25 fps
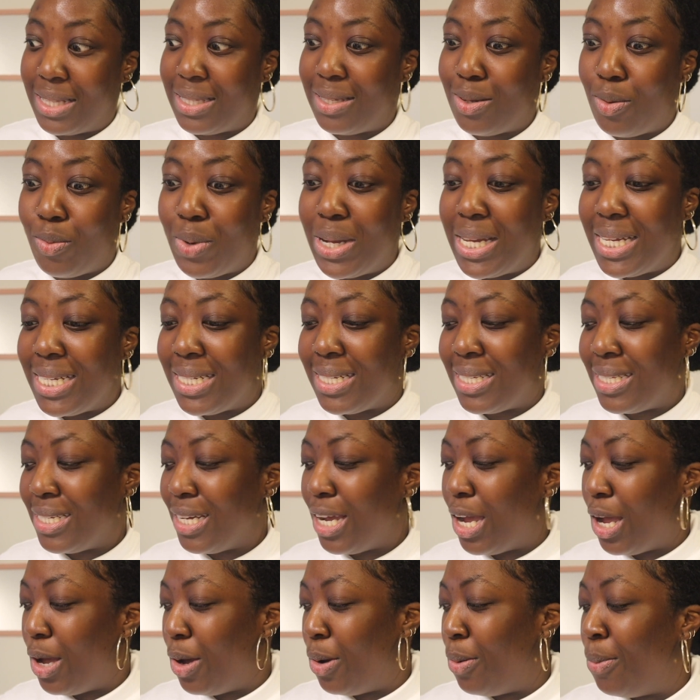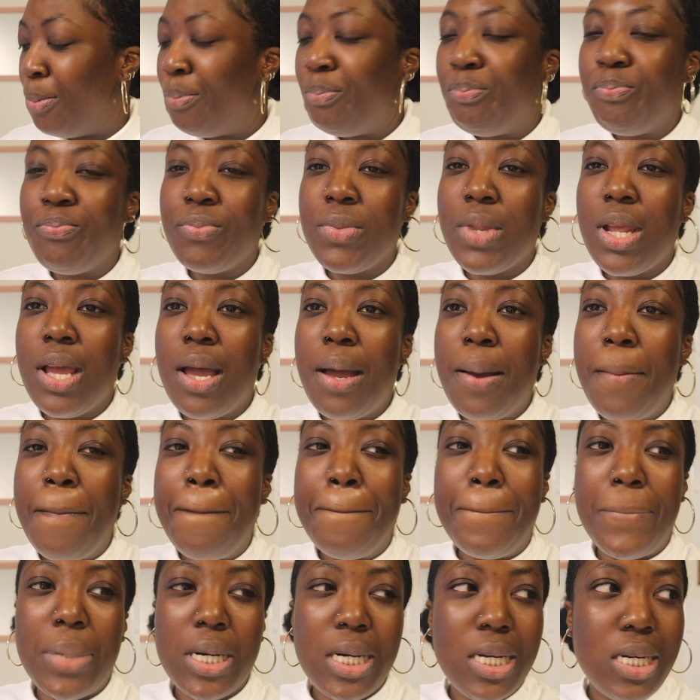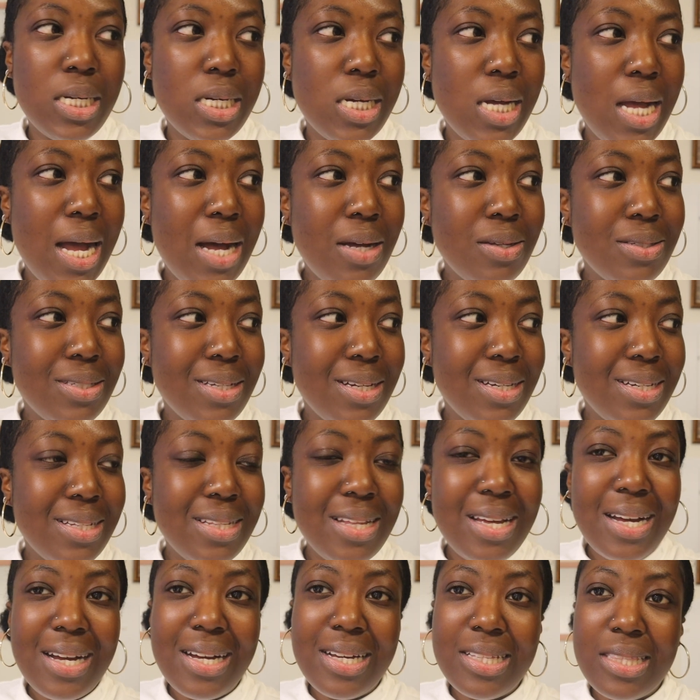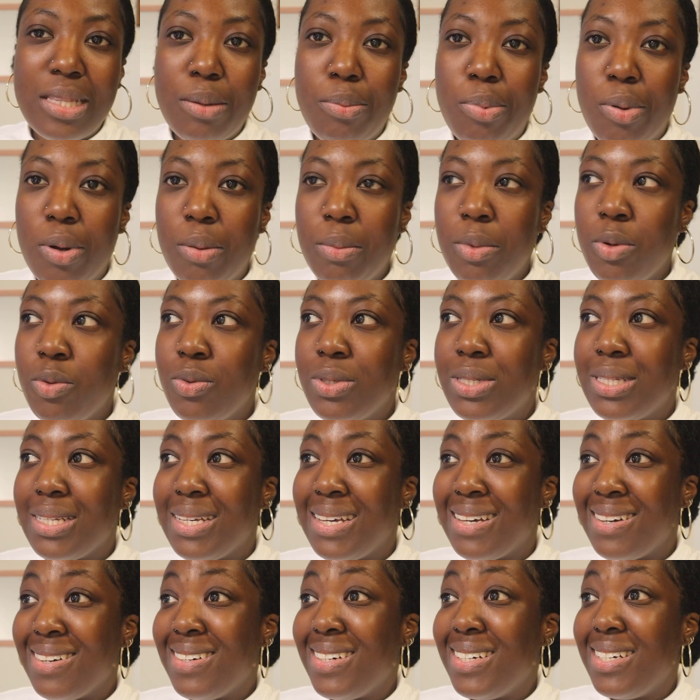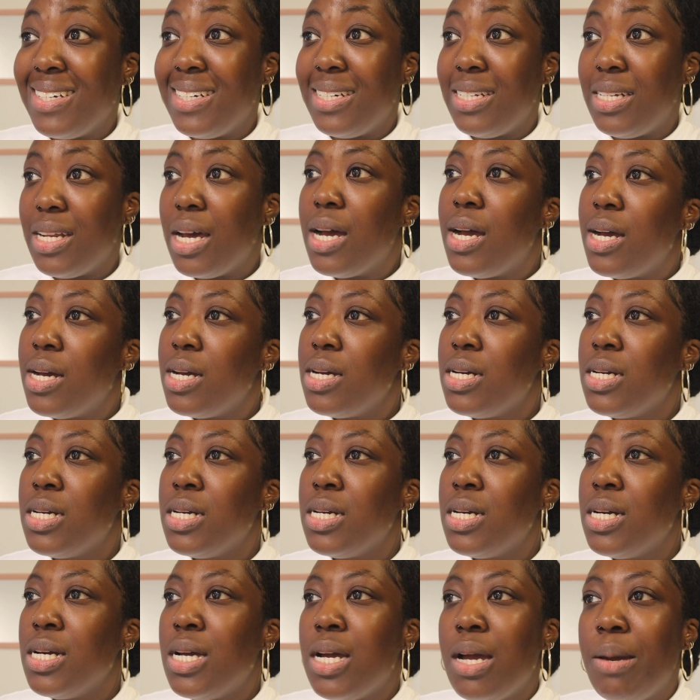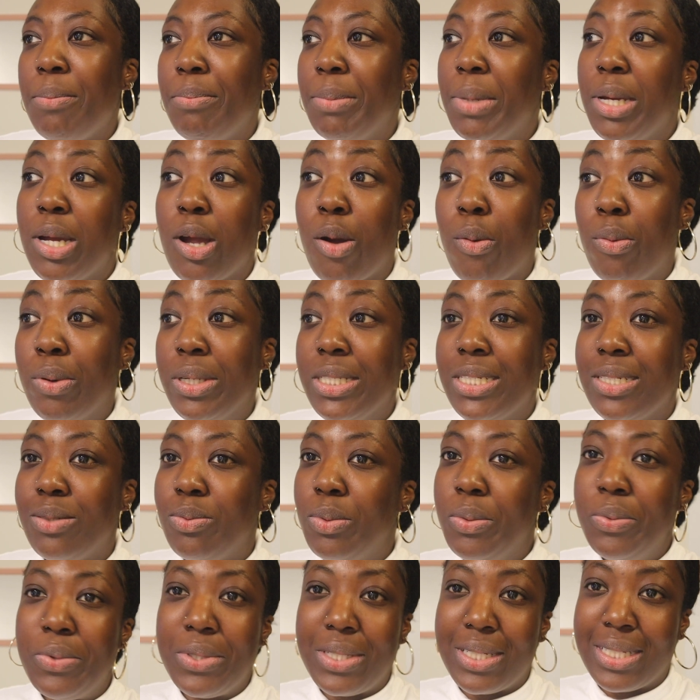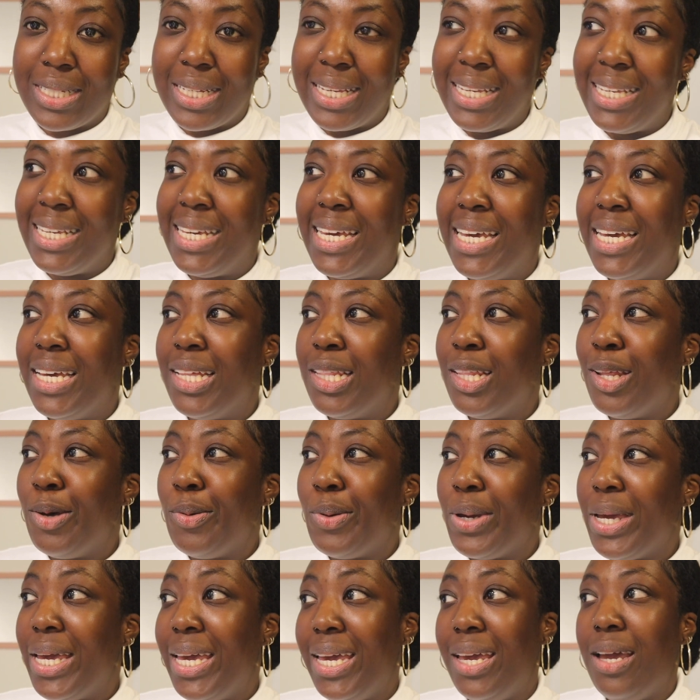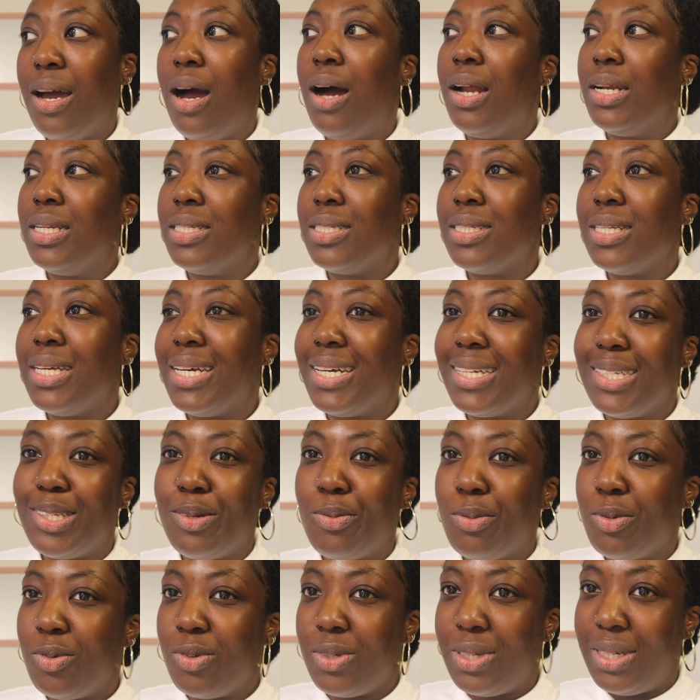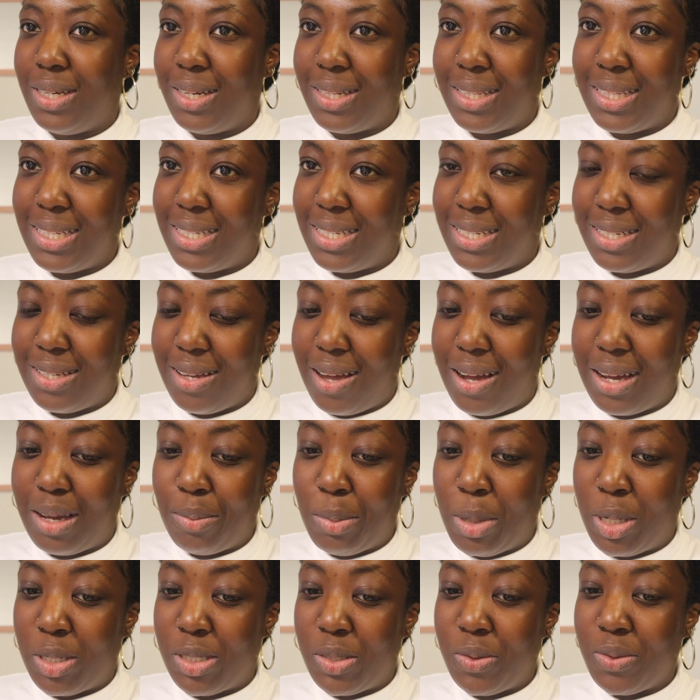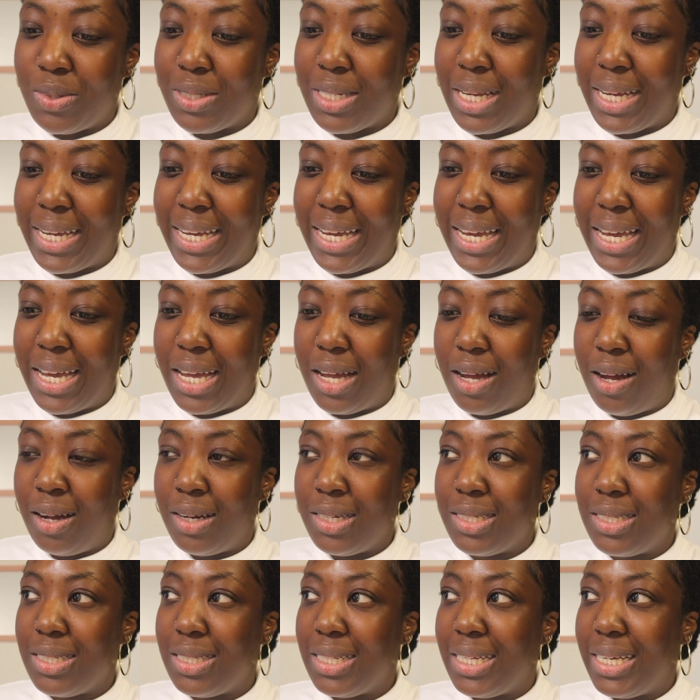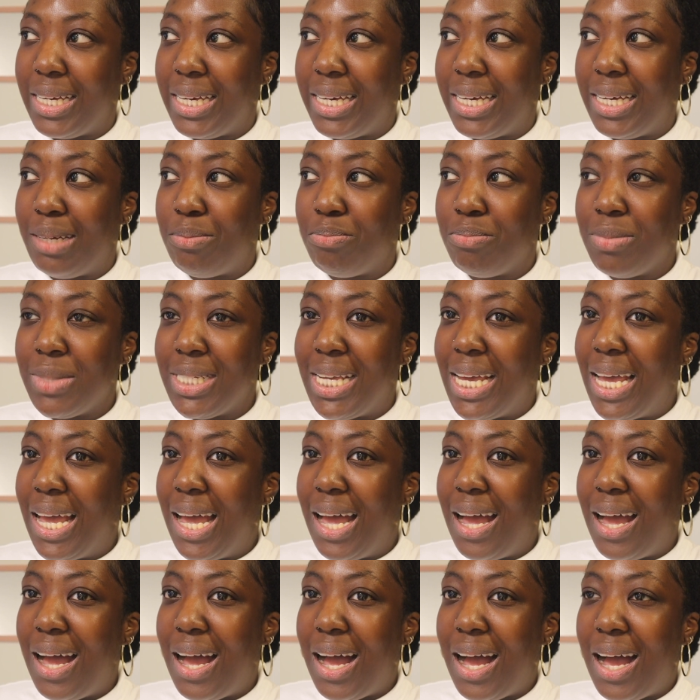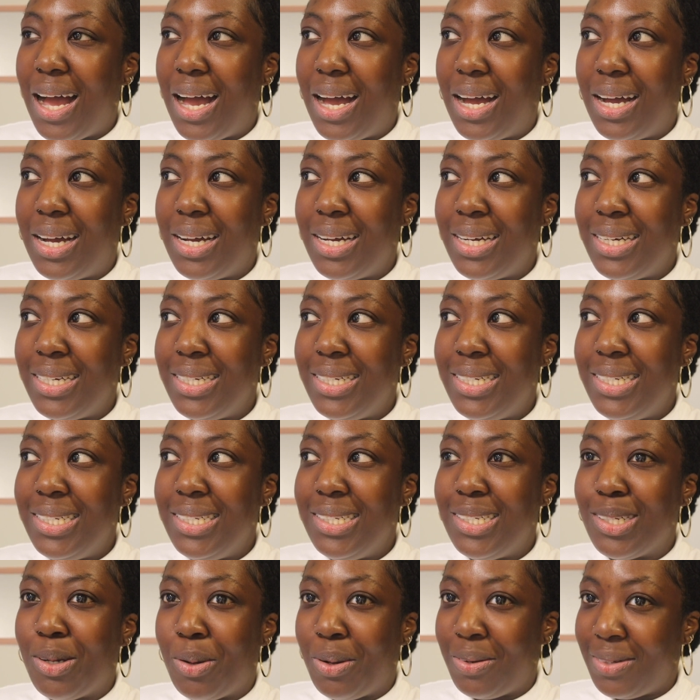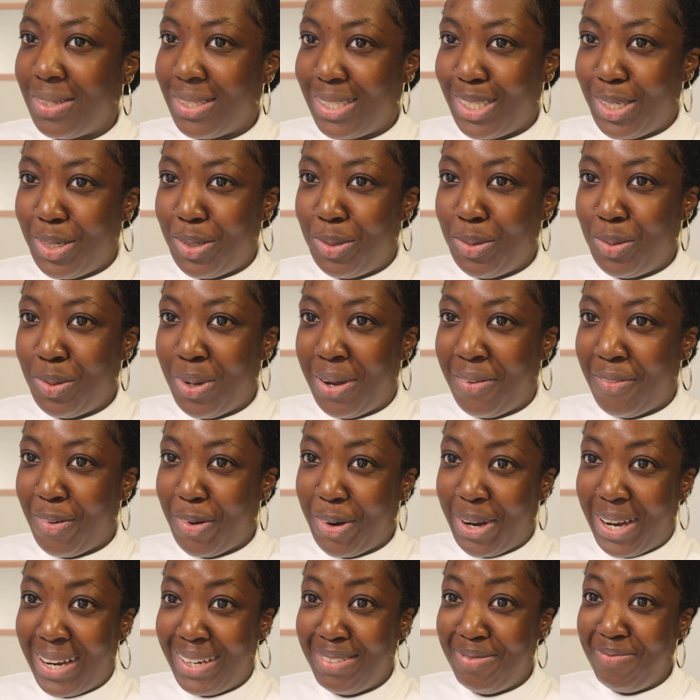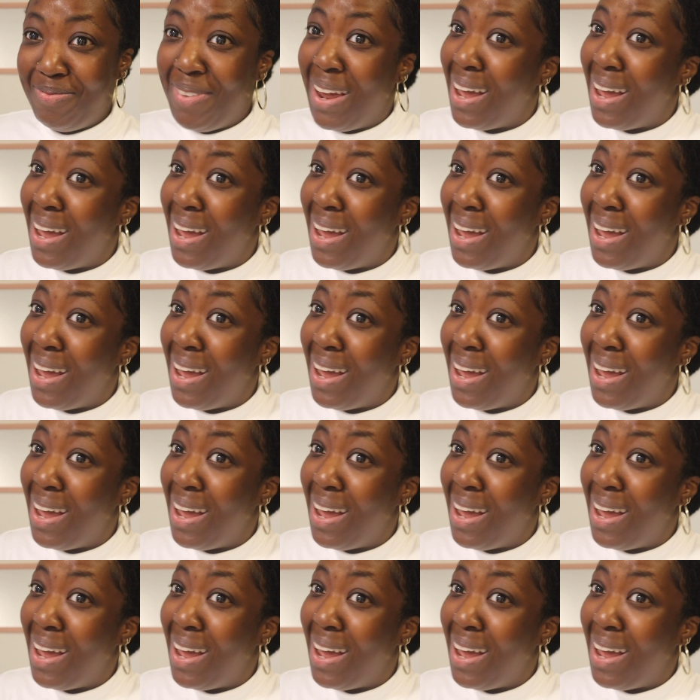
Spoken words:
ways to go. But outside of that, the appointment was good. Me and her we were just kiki and low key, honestly, because there was really nothing to talk about. She was like, yeah, honestly, I don't have to see you ever again.